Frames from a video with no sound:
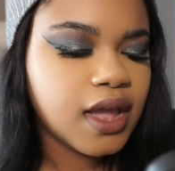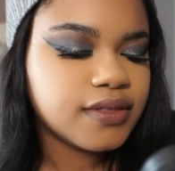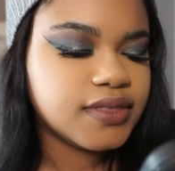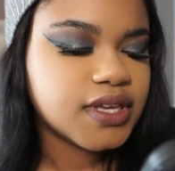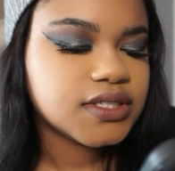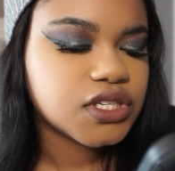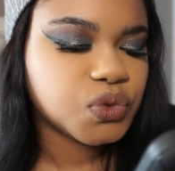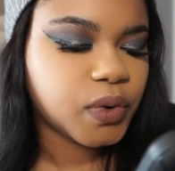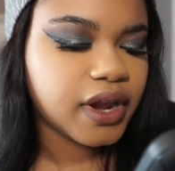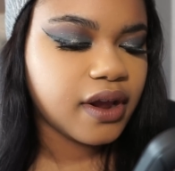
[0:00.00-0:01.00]
This is
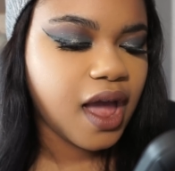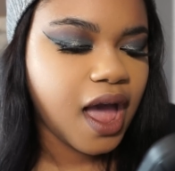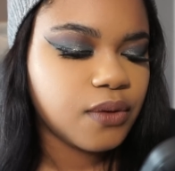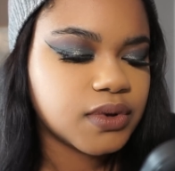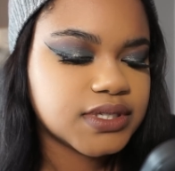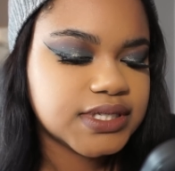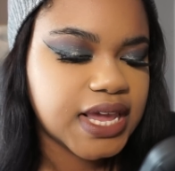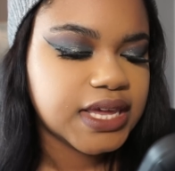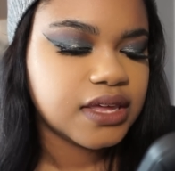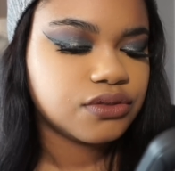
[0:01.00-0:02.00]
where I was
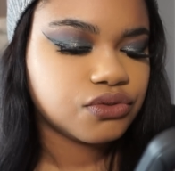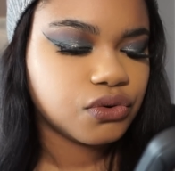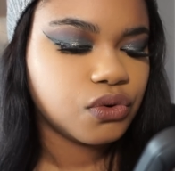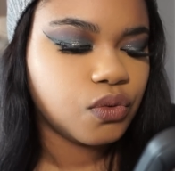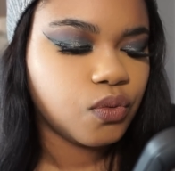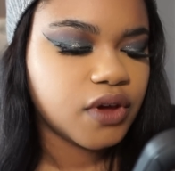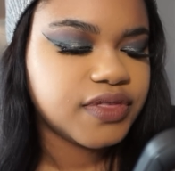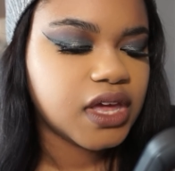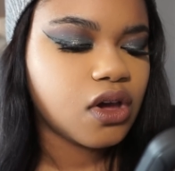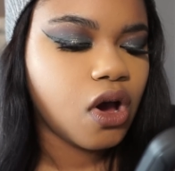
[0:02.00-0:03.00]
taken through what
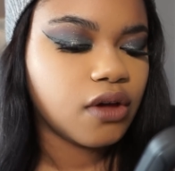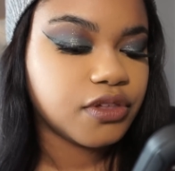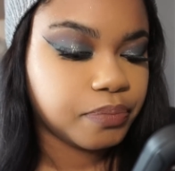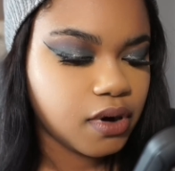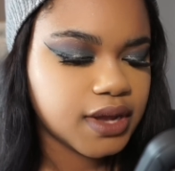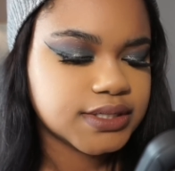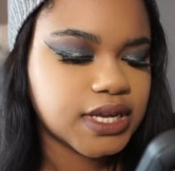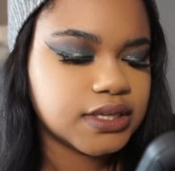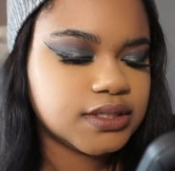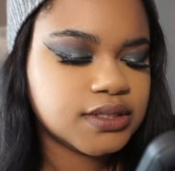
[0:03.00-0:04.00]
they call the
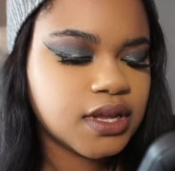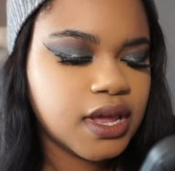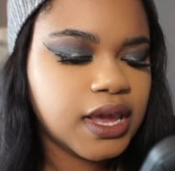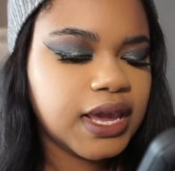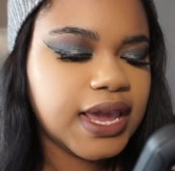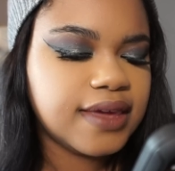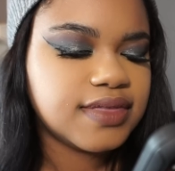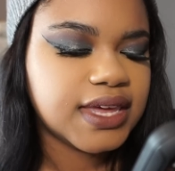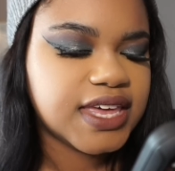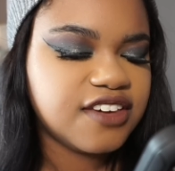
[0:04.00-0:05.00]
process. and
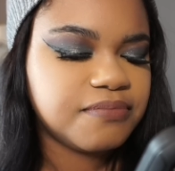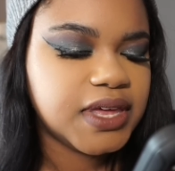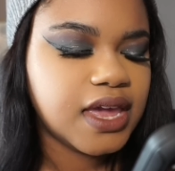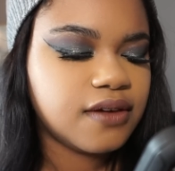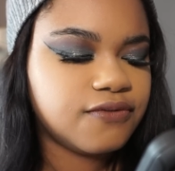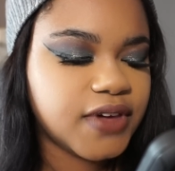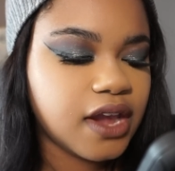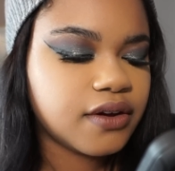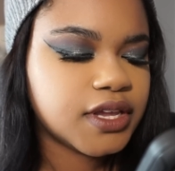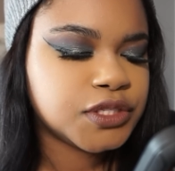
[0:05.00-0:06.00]
they give me
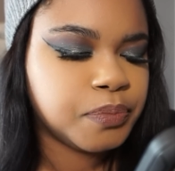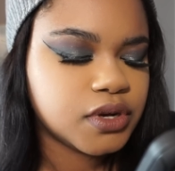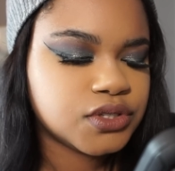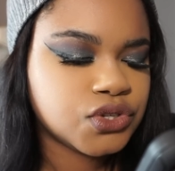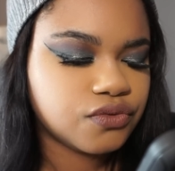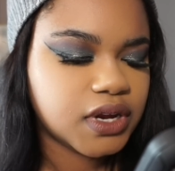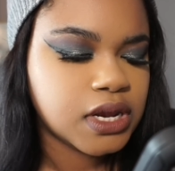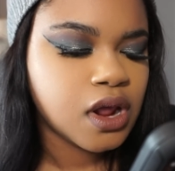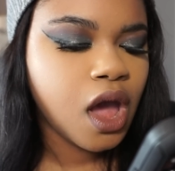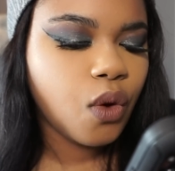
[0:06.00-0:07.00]
various books to
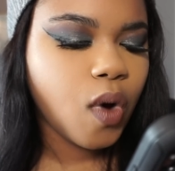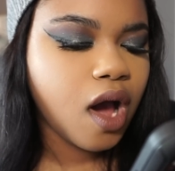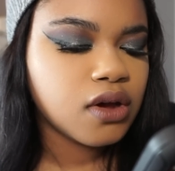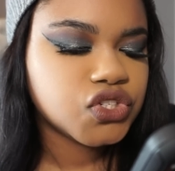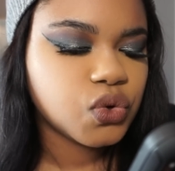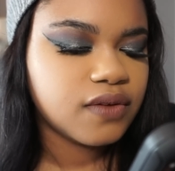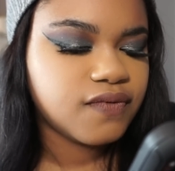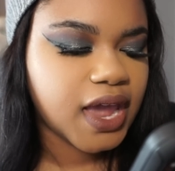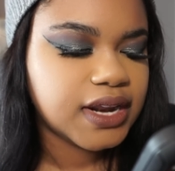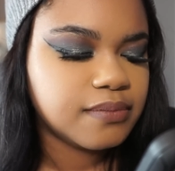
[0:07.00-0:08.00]
read while also
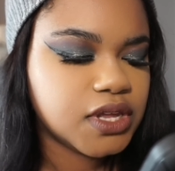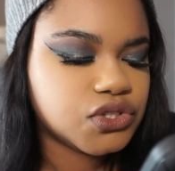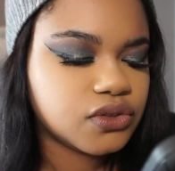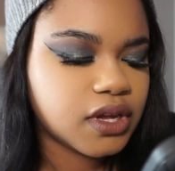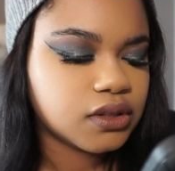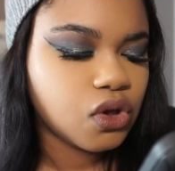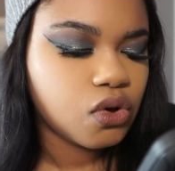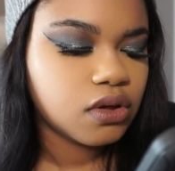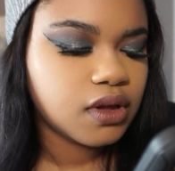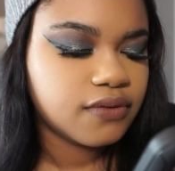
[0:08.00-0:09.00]
inviting me to their
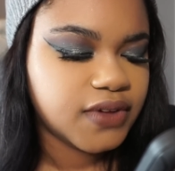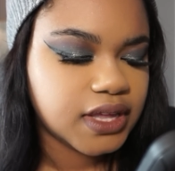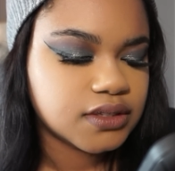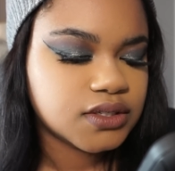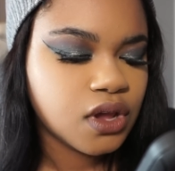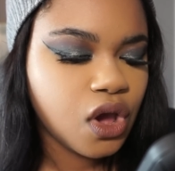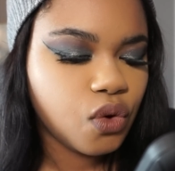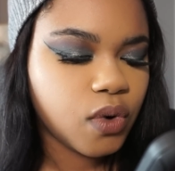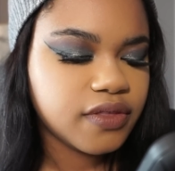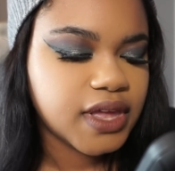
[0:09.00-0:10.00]
local events
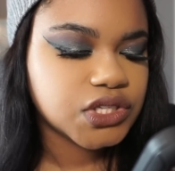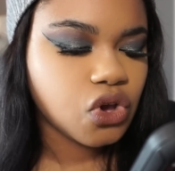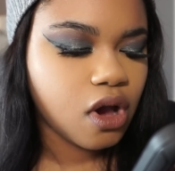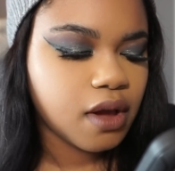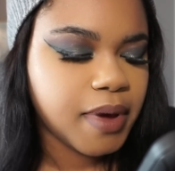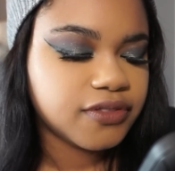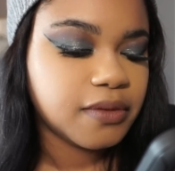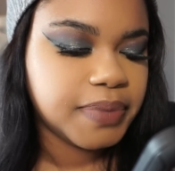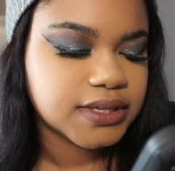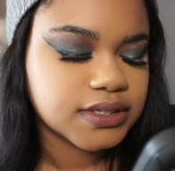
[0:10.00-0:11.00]
where they talk about the
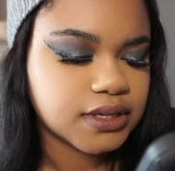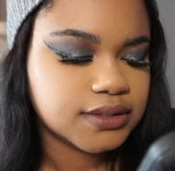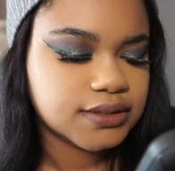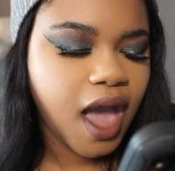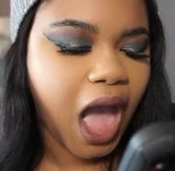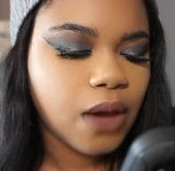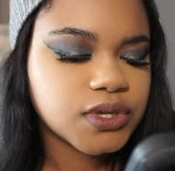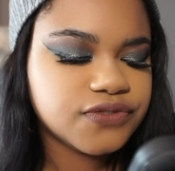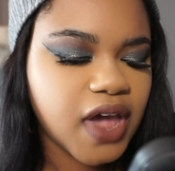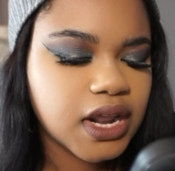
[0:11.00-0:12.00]
business. I
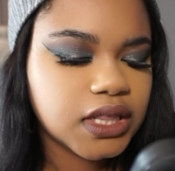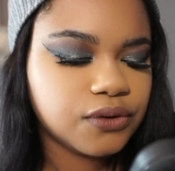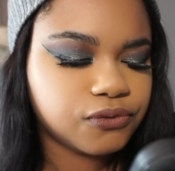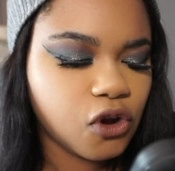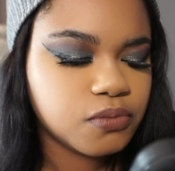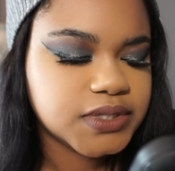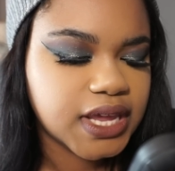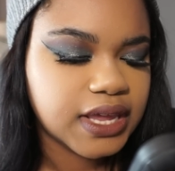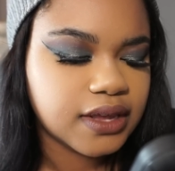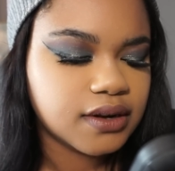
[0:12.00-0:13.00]
was finally roped
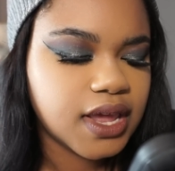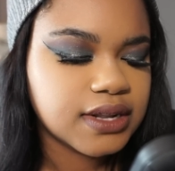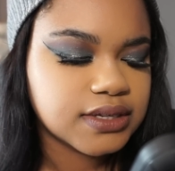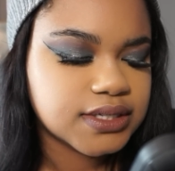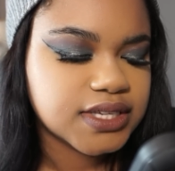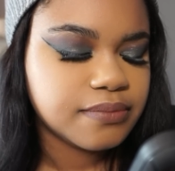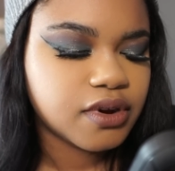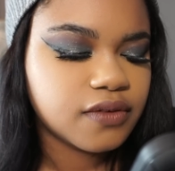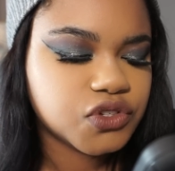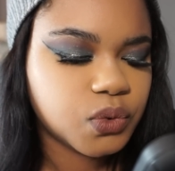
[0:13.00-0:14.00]
in December
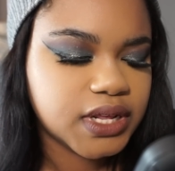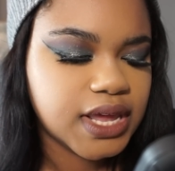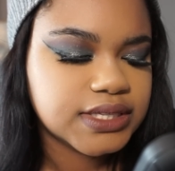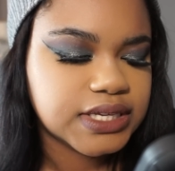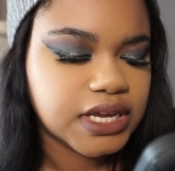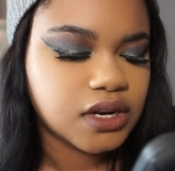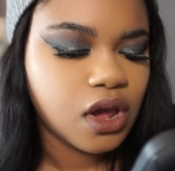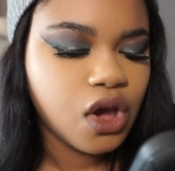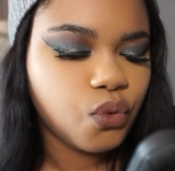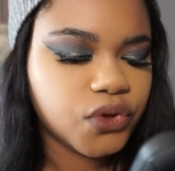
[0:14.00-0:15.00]
of 2018
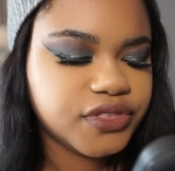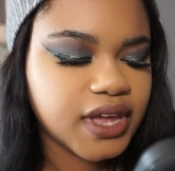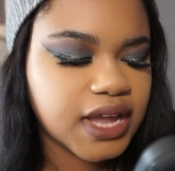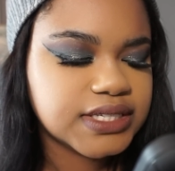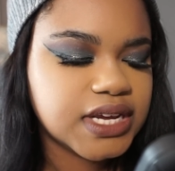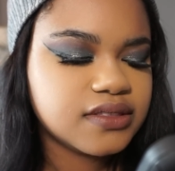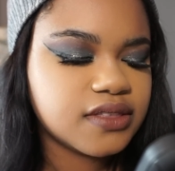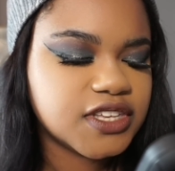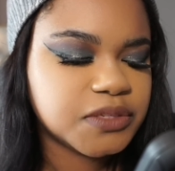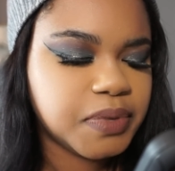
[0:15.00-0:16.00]
with the idea
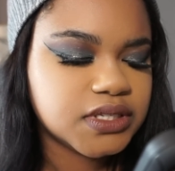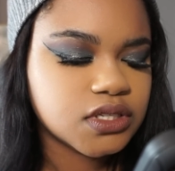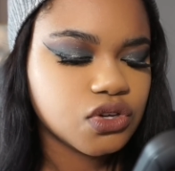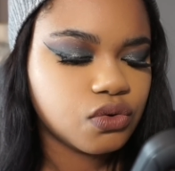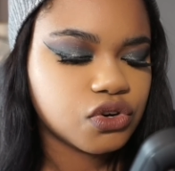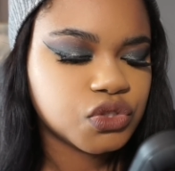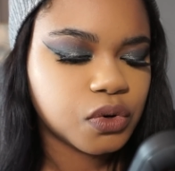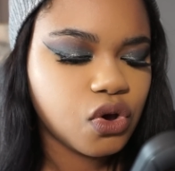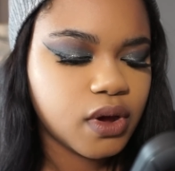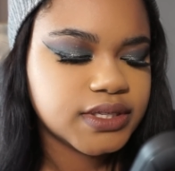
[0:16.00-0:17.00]
that these business owners were
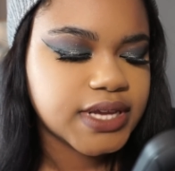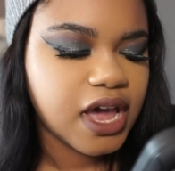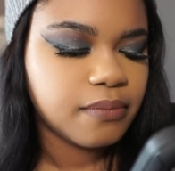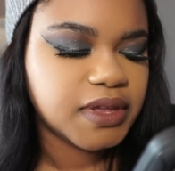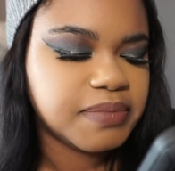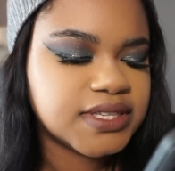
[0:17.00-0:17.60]
going to help me be